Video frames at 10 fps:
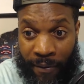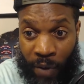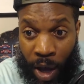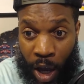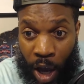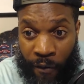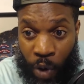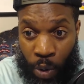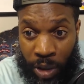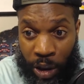But
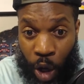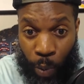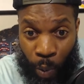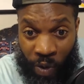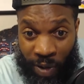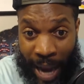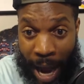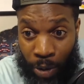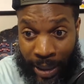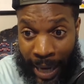if you just
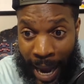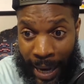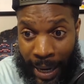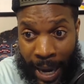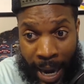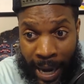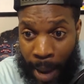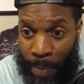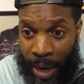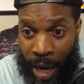rely on tonight,
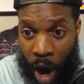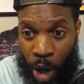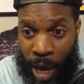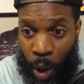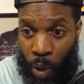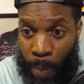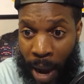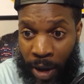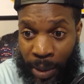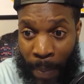that means all you got to worry
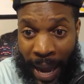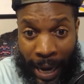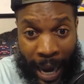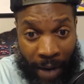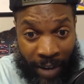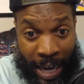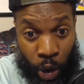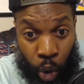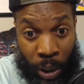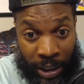about is Metcalf
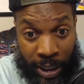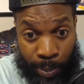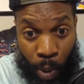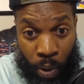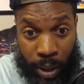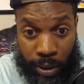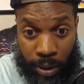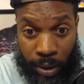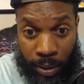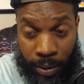getting 26 points.